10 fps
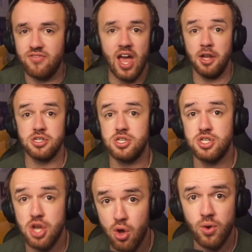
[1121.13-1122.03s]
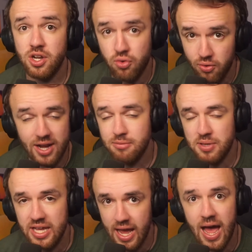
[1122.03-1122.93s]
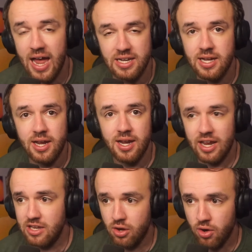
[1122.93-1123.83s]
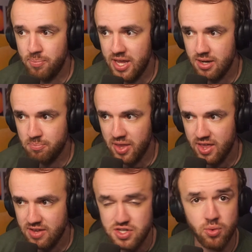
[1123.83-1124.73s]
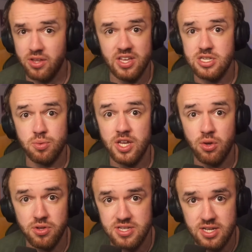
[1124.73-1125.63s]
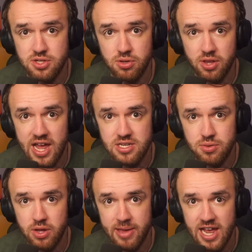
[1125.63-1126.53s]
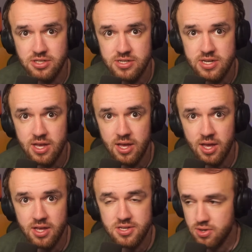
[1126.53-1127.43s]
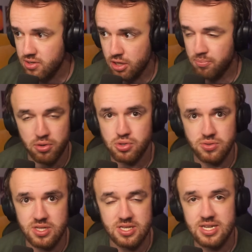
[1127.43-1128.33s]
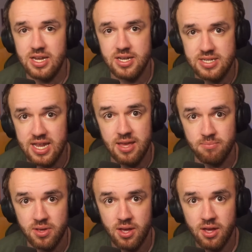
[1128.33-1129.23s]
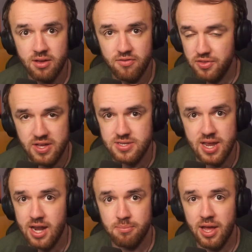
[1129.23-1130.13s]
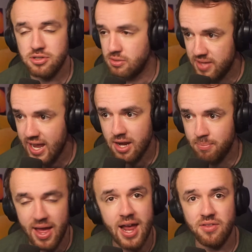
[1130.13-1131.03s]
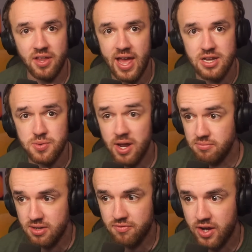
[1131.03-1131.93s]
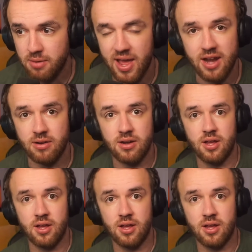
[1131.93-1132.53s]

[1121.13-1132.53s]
gotten so incredibly hot in European play. They've scored at least 3 goals in each of their last 3 matches. Cercle Bruges was the seeded team for this out of Belgium. They got a bye in the last round. Didn't friggin' matter.